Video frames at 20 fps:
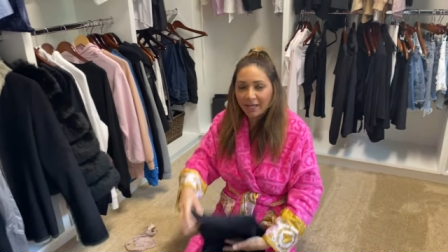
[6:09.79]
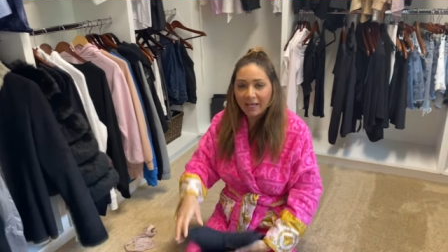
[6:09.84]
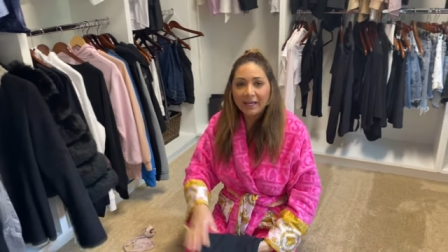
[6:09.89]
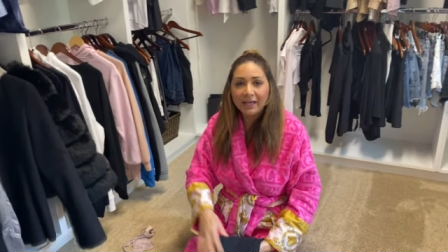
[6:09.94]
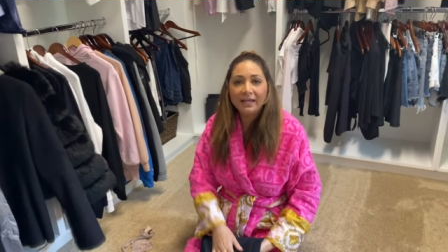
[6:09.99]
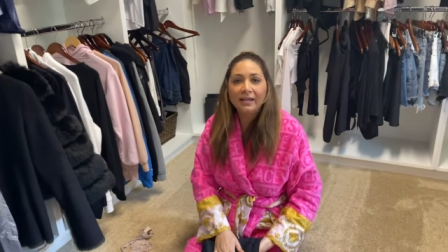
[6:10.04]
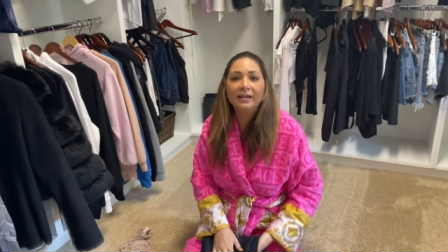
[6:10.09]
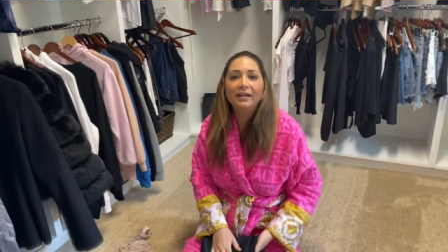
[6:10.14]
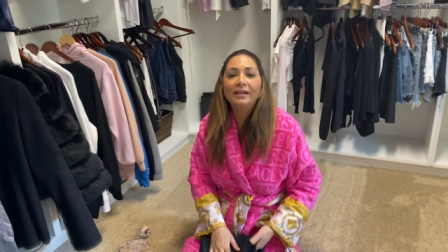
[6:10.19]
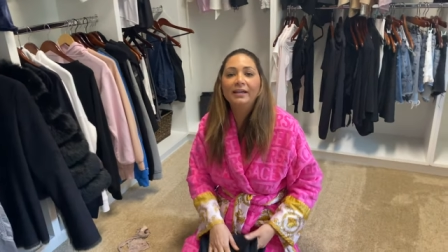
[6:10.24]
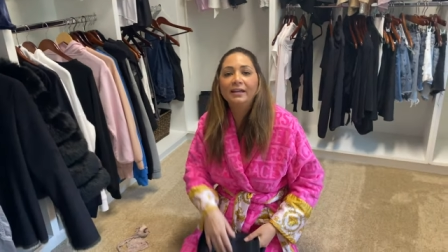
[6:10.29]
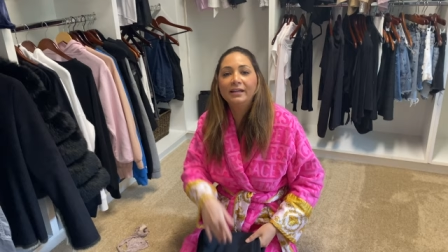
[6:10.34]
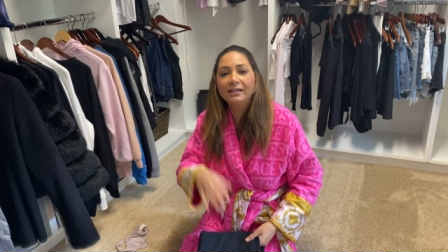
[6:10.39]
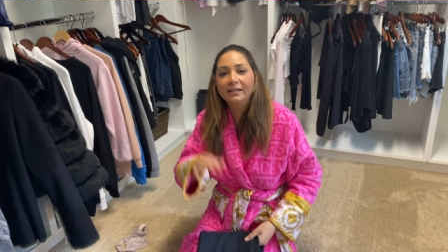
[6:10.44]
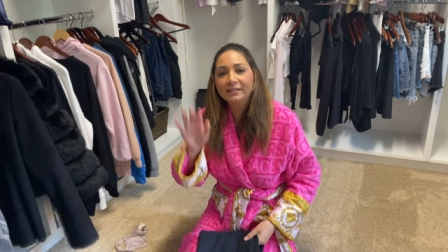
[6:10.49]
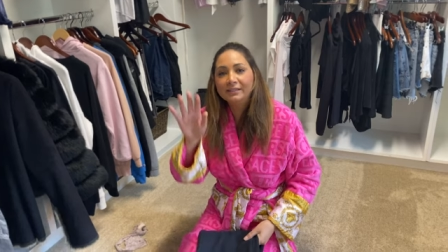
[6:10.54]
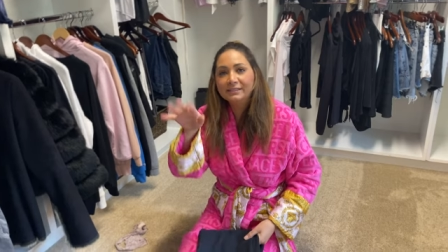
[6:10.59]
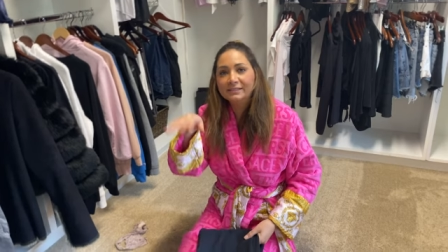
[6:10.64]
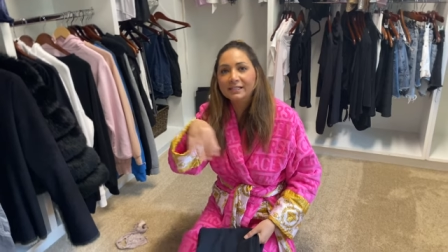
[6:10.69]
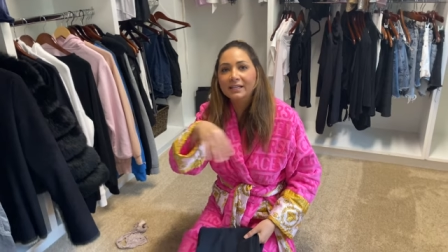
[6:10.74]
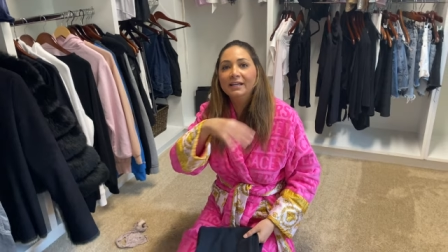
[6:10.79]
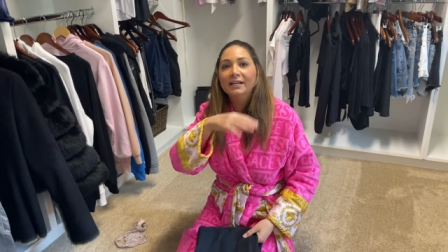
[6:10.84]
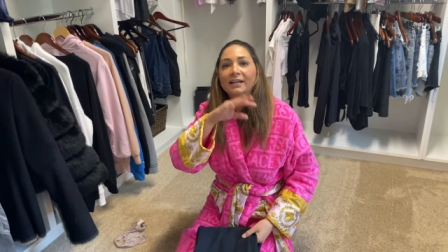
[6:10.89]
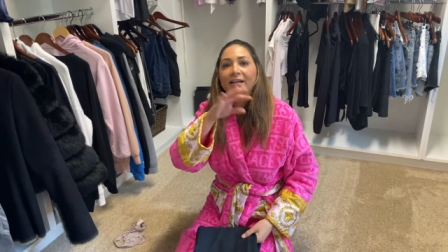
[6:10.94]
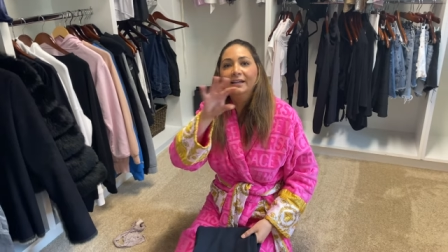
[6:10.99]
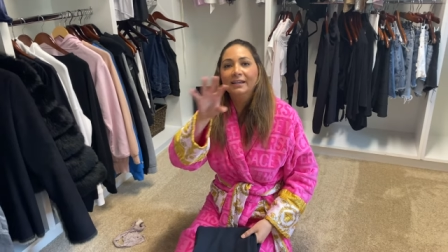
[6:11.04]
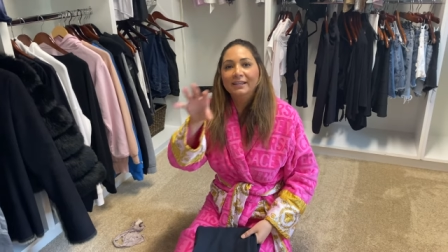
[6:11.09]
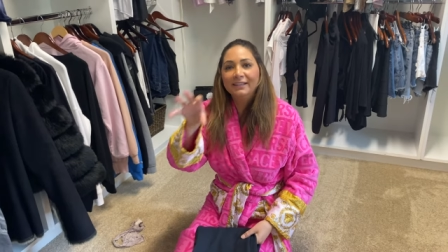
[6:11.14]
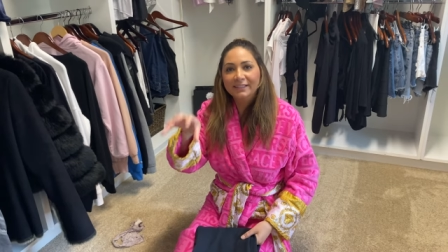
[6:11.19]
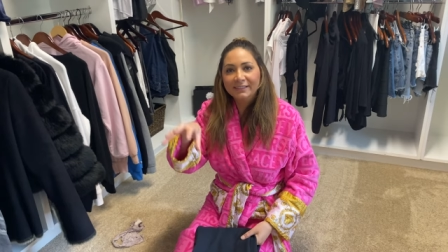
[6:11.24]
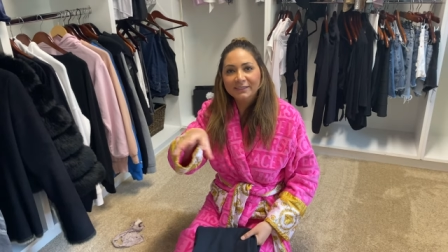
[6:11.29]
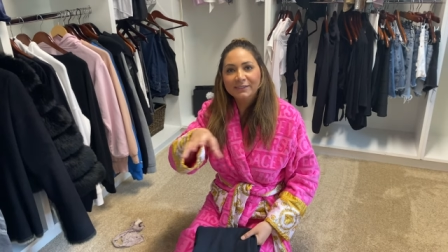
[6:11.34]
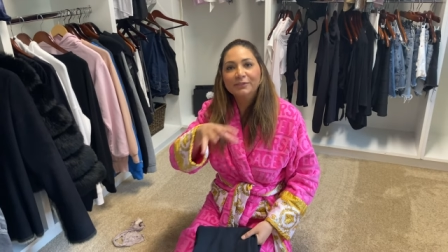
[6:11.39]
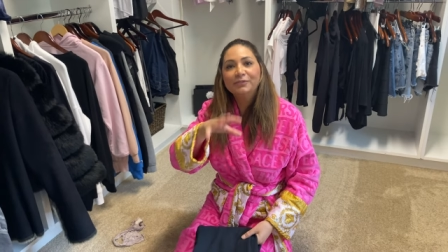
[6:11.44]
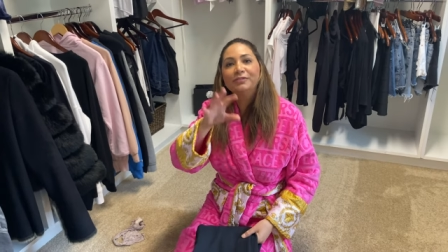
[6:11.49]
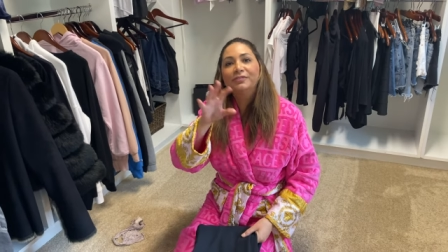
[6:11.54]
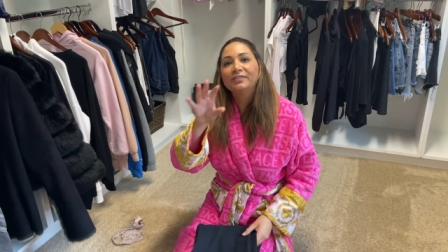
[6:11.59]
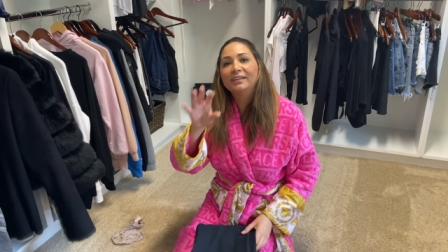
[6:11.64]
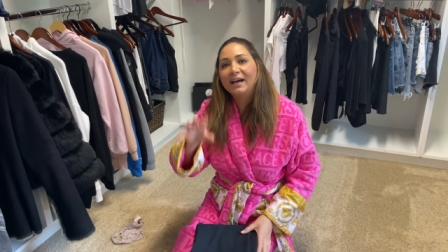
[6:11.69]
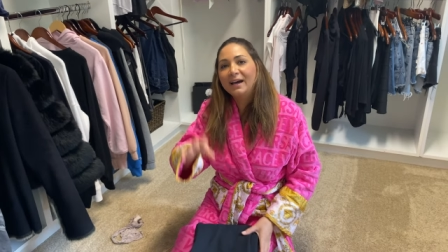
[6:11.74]
eggs and the
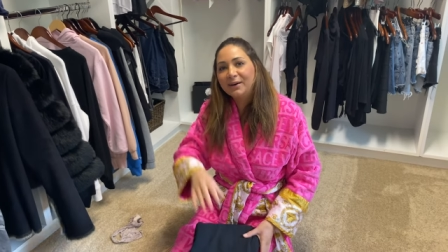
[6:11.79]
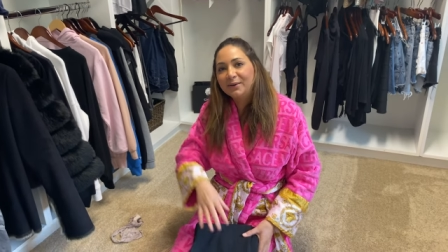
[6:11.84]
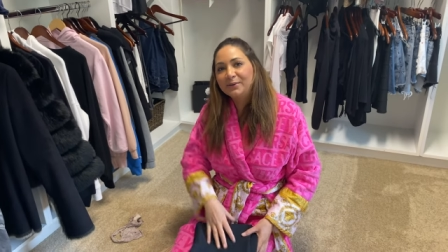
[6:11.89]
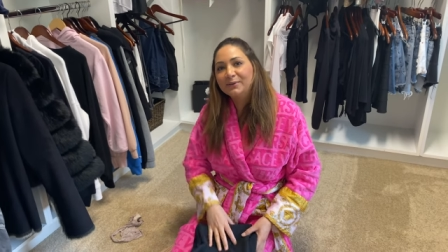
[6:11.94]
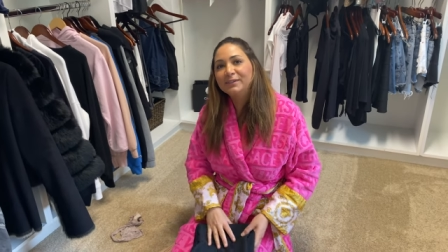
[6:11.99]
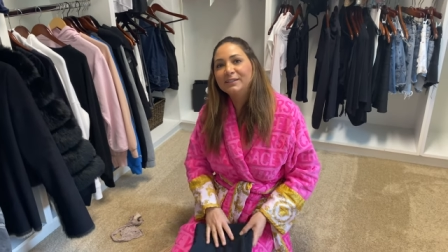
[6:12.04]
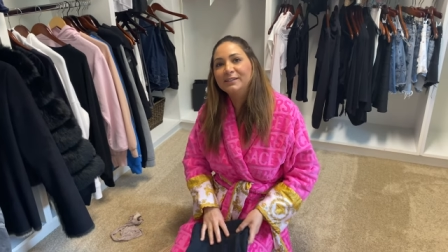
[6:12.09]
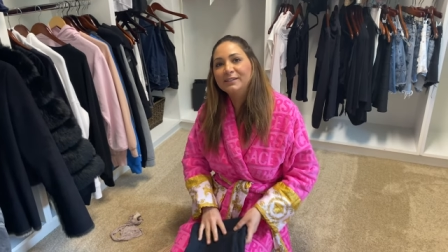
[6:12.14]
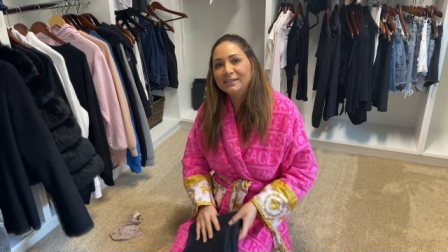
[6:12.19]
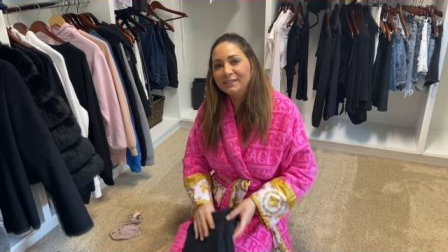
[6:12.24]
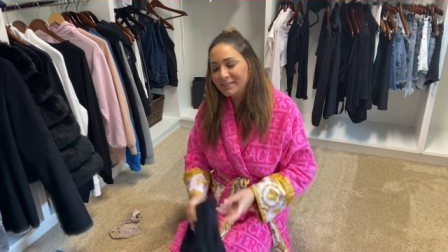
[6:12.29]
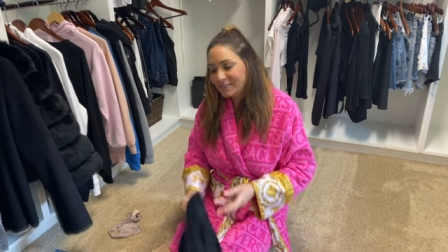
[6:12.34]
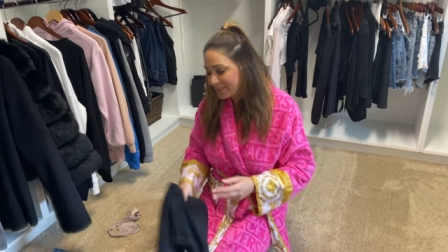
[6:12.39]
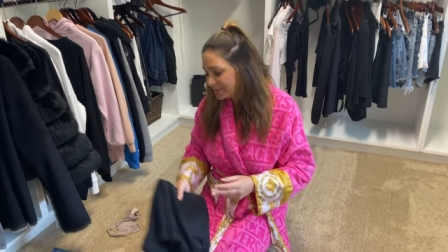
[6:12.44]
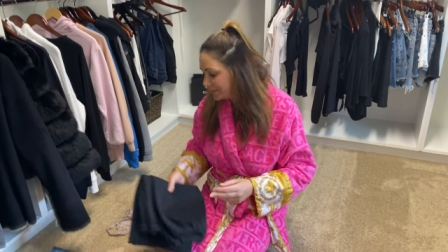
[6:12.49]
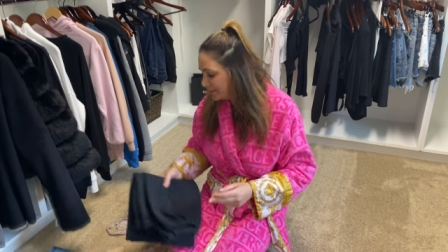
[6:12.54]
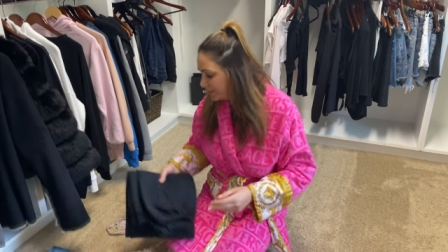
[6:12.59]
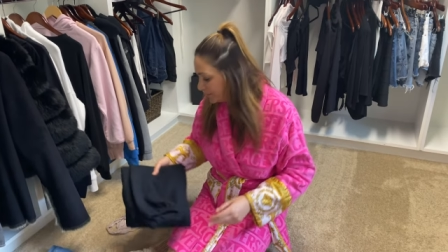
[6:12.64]
flowers Aww. and you